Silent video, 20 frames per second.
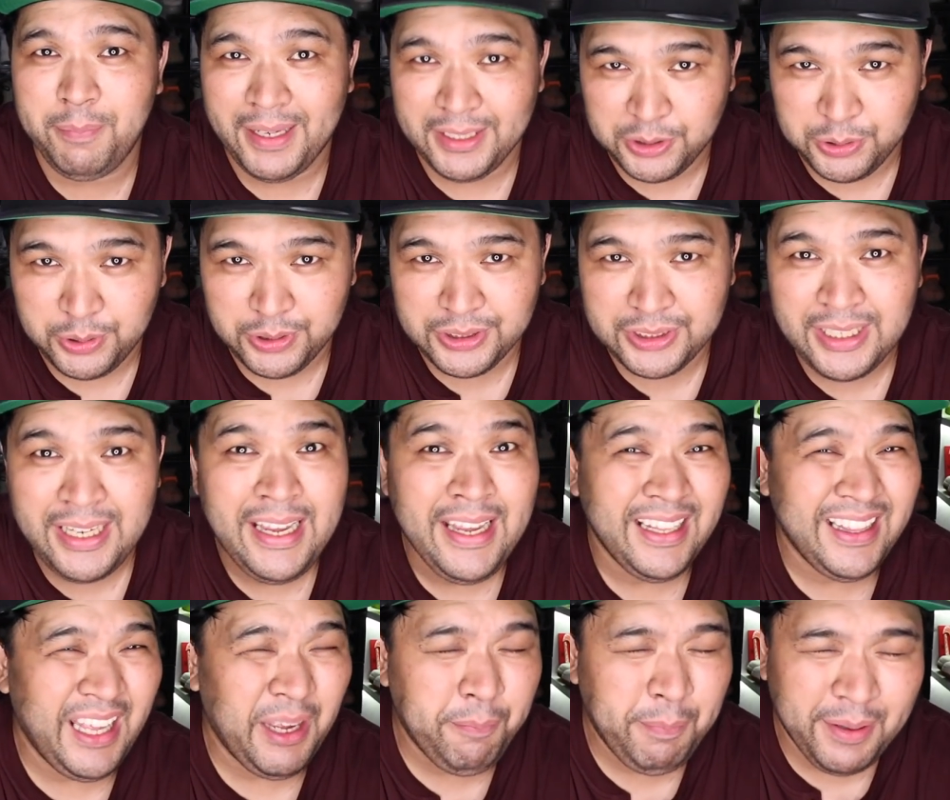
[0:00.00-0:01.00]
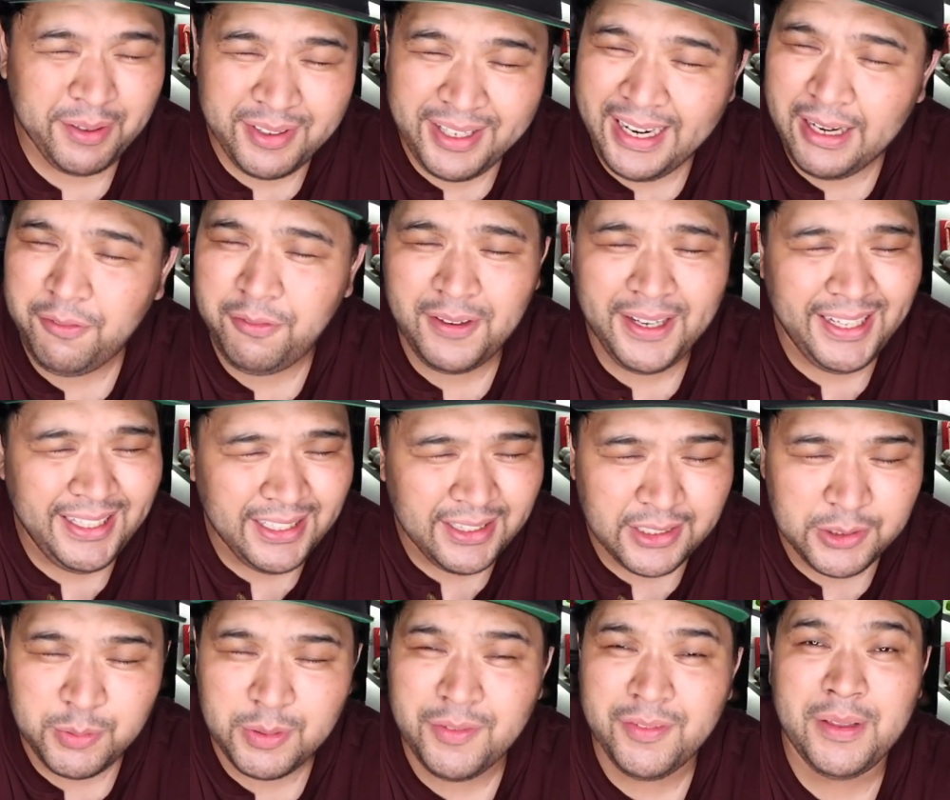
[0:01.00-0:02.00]
pesos. The Epic React Flyknit
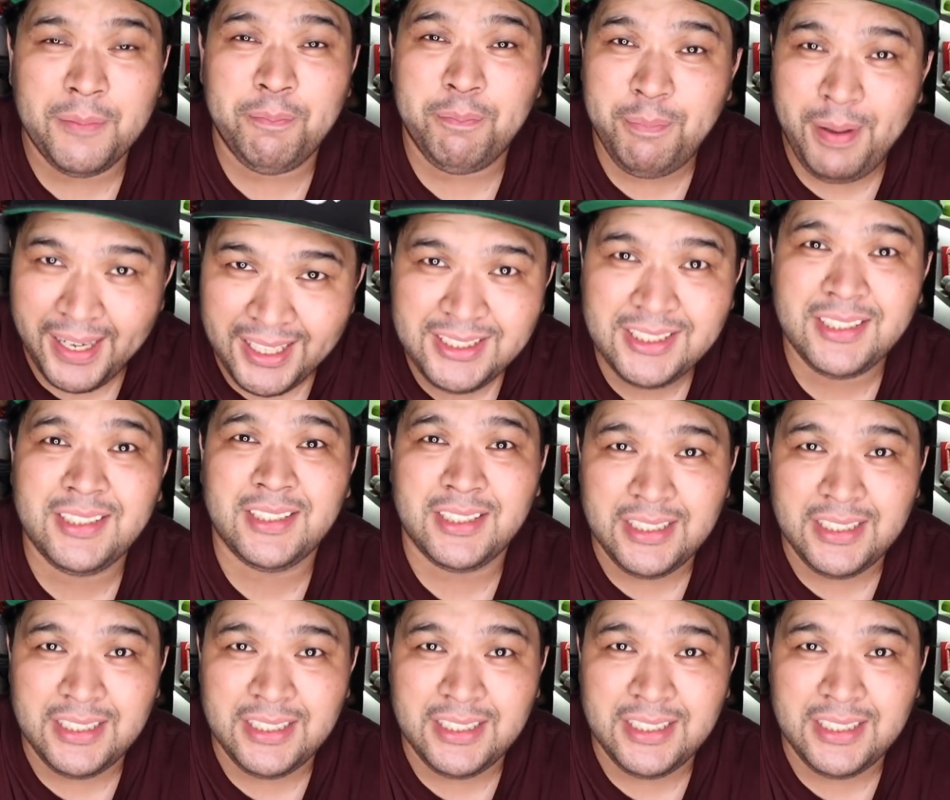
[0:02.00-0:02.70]
is one of the best